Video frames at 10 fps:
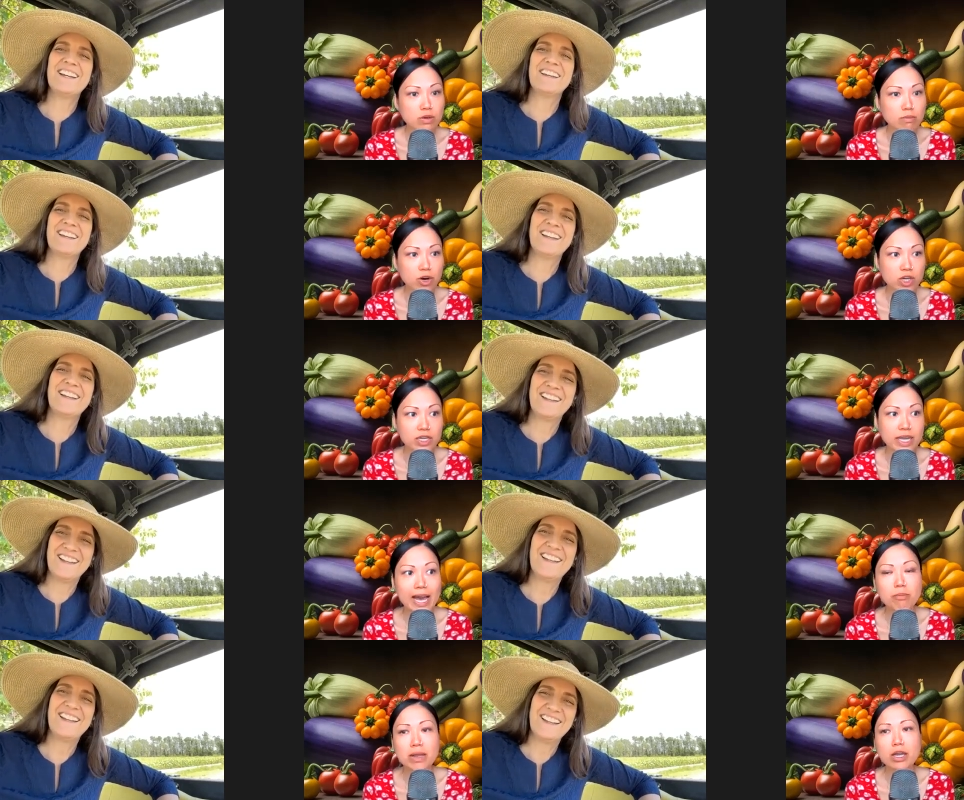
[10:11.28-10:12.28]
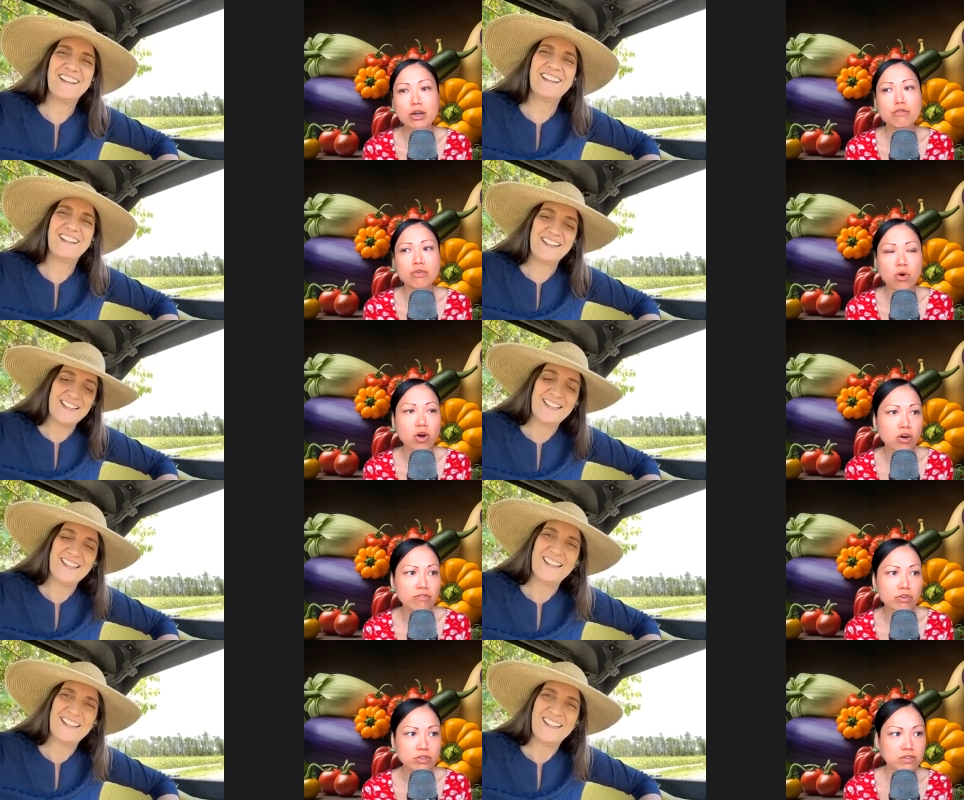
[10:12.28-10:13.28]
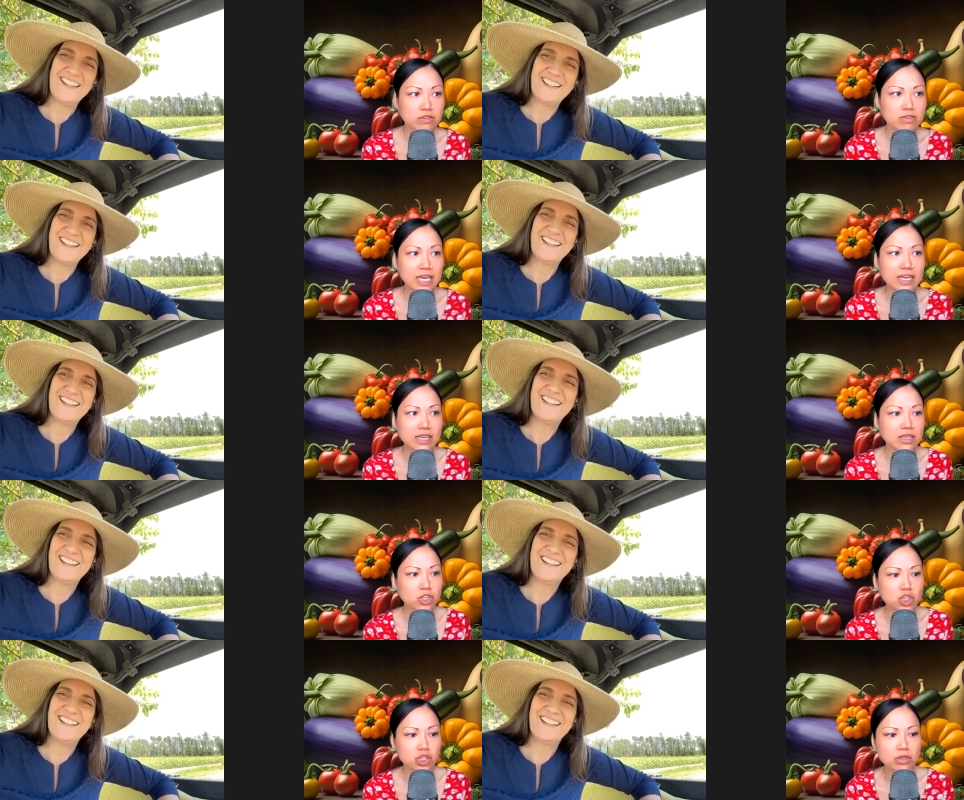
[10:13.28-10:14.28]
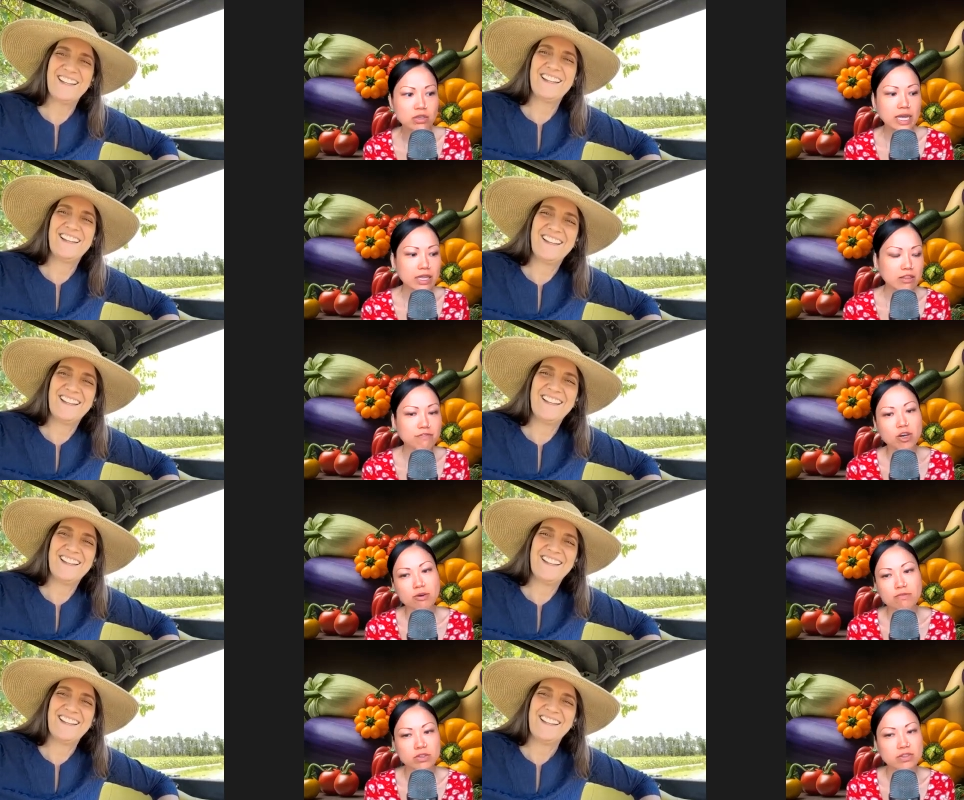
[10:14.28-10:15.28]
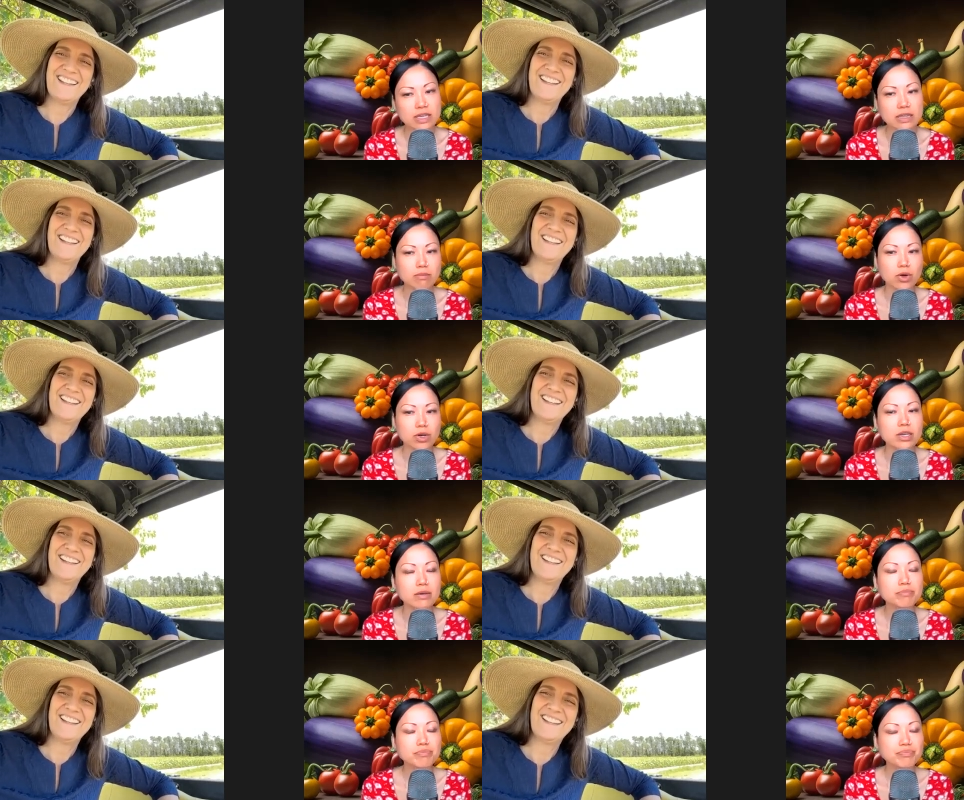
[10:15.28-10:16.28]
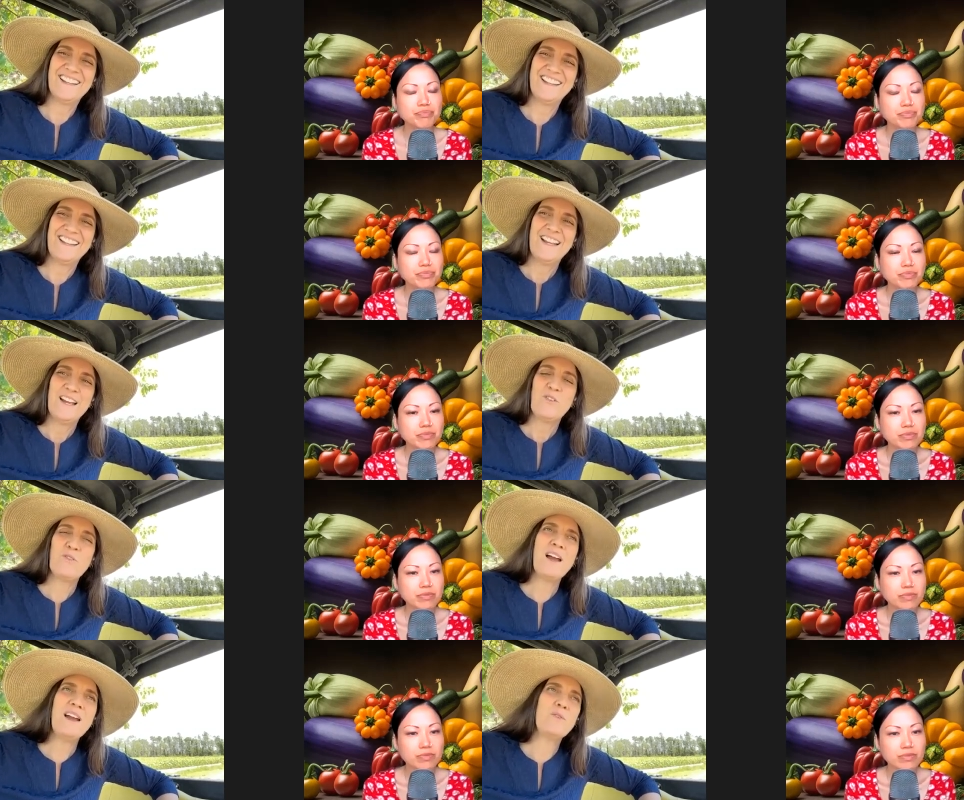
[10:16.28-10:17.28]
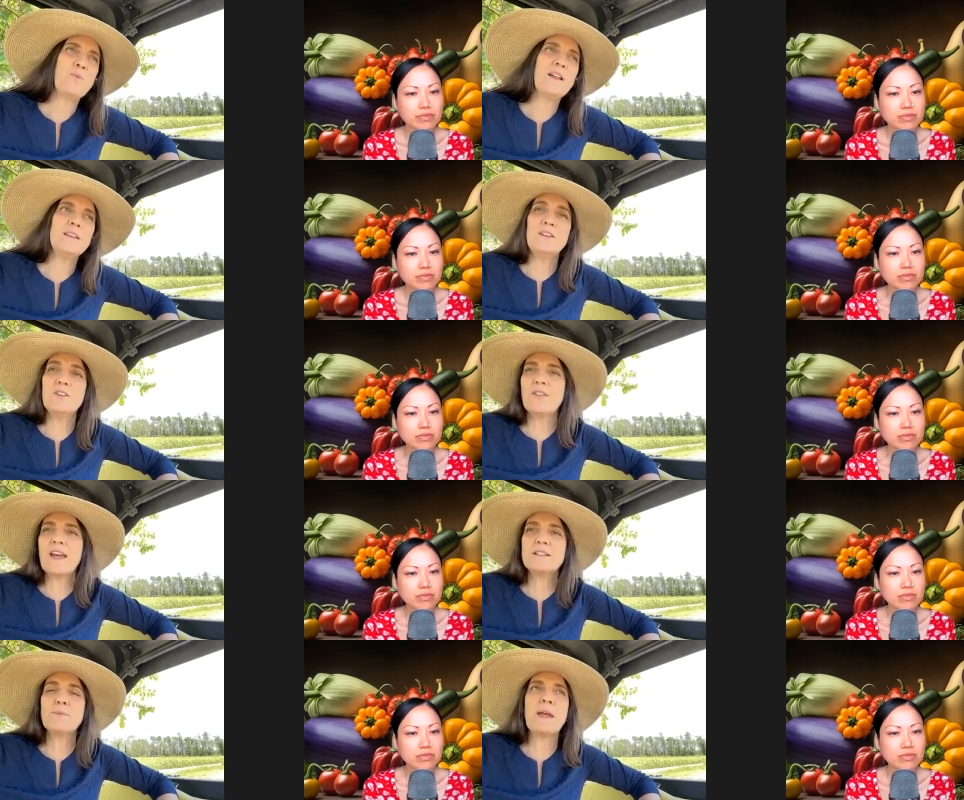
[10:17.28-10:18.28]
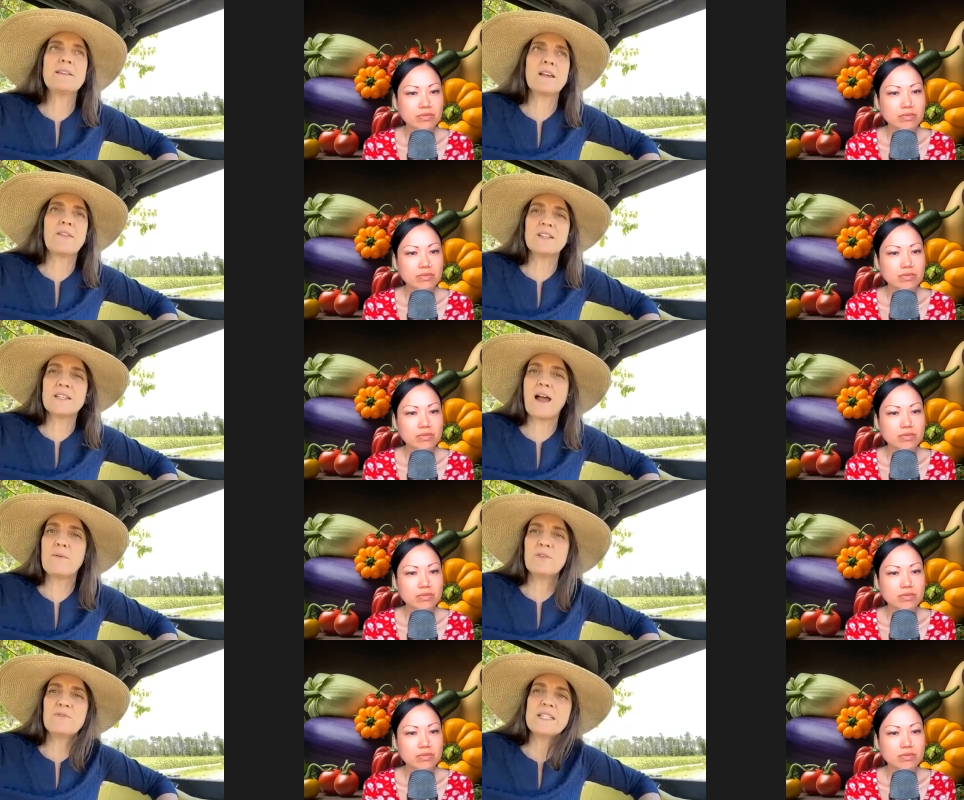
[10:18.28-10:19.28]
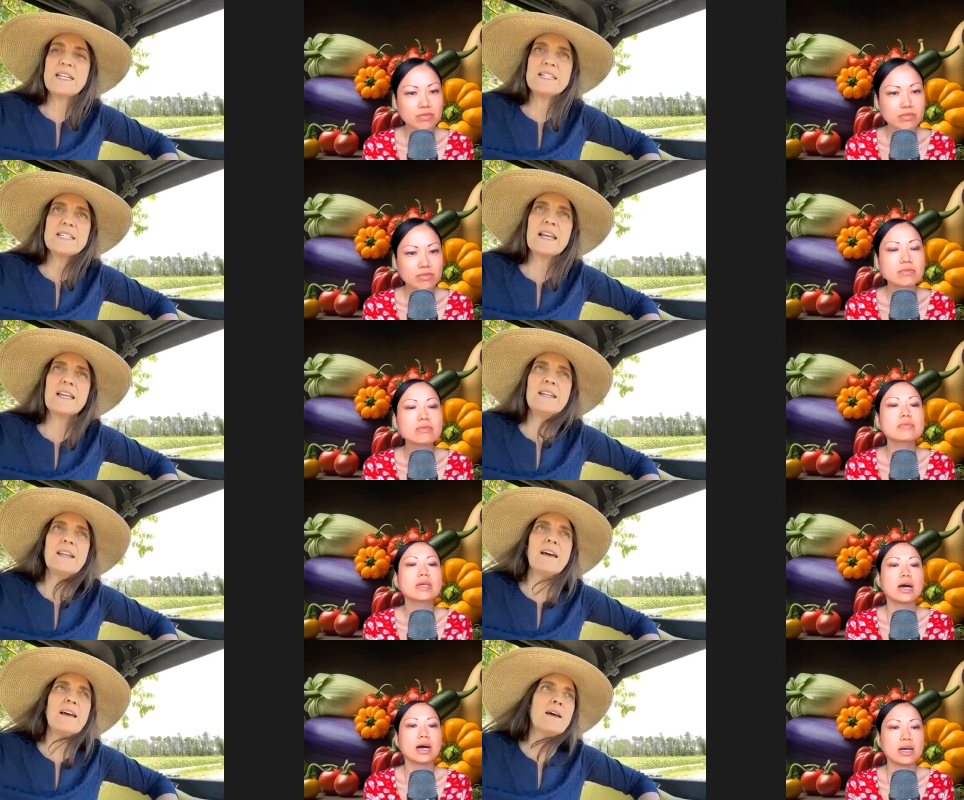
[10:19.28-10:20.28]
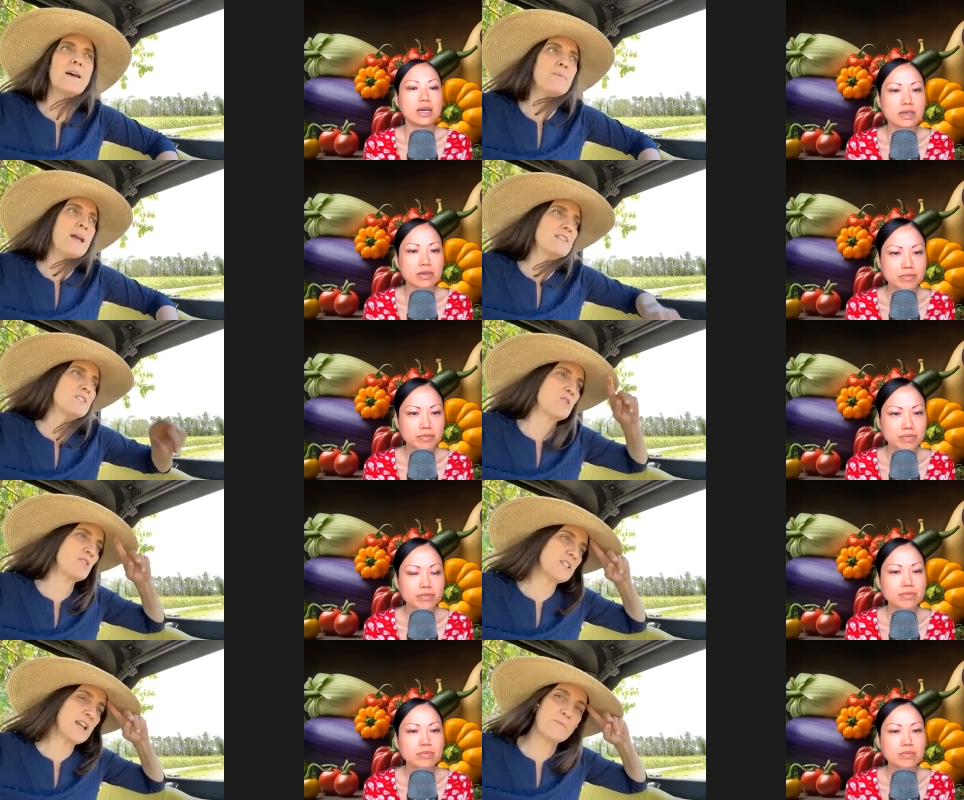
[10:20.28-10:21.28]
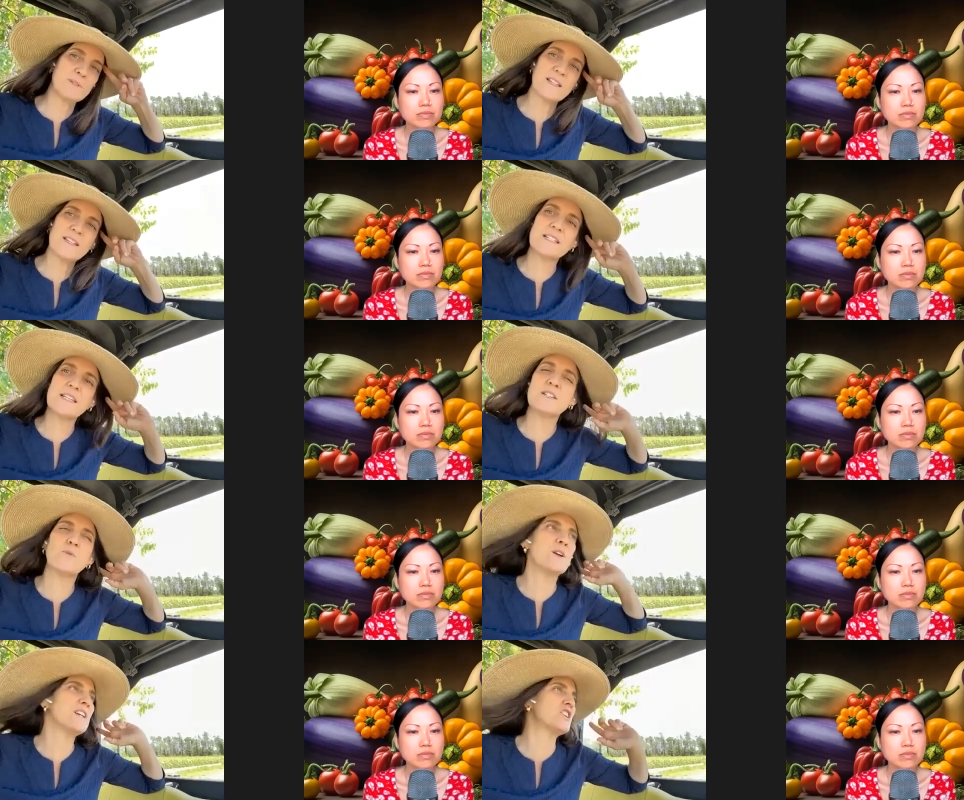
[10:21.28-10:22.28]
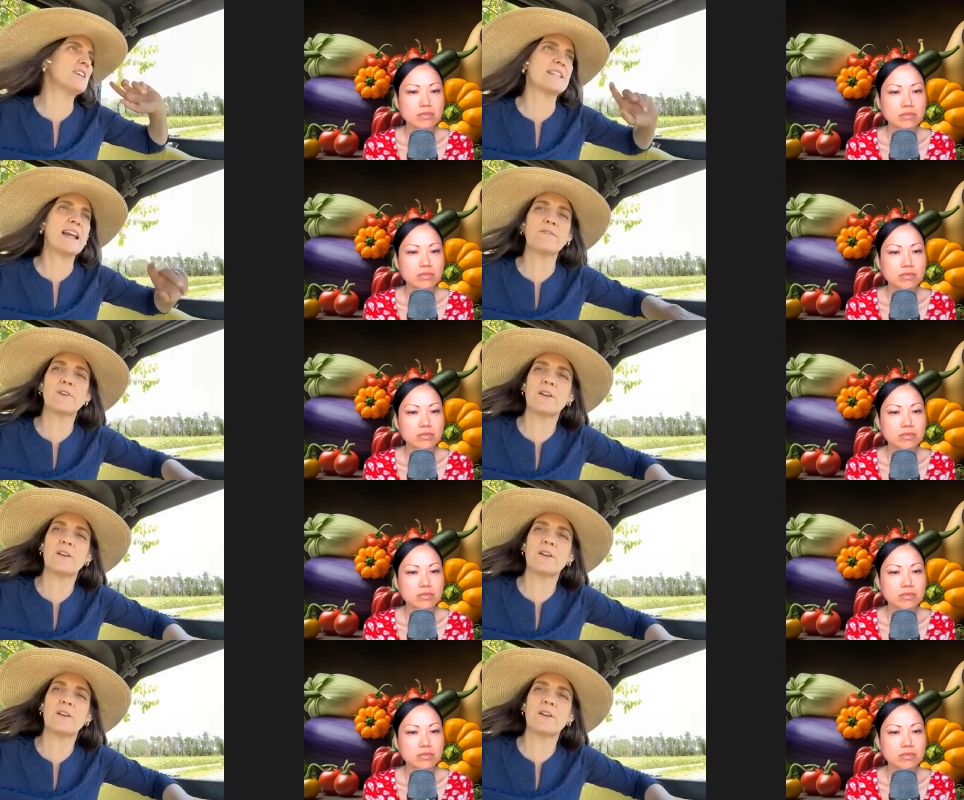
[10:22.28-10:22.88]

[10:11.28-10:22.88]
Speaker 1: yeah. do the market. How many overall versus at each at the farm versus at the market?
Speaker 2: Right. Well, you know, that depends on the time of season. Um, mm. at certain times of the season, we just have